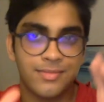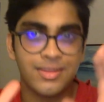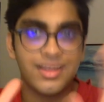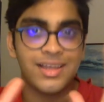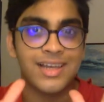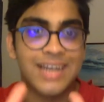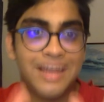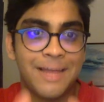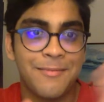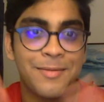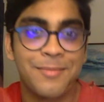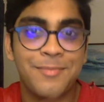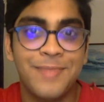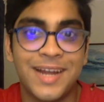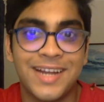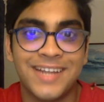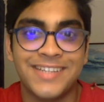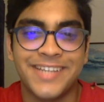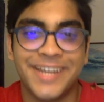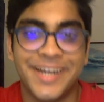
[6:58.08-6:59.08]
Let me
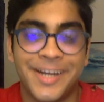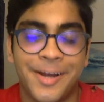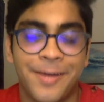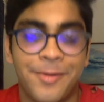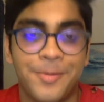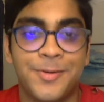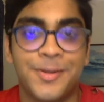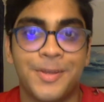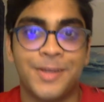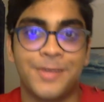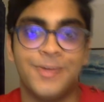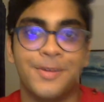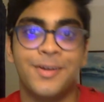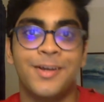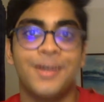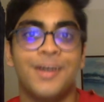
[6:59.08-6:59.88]
break that down to you.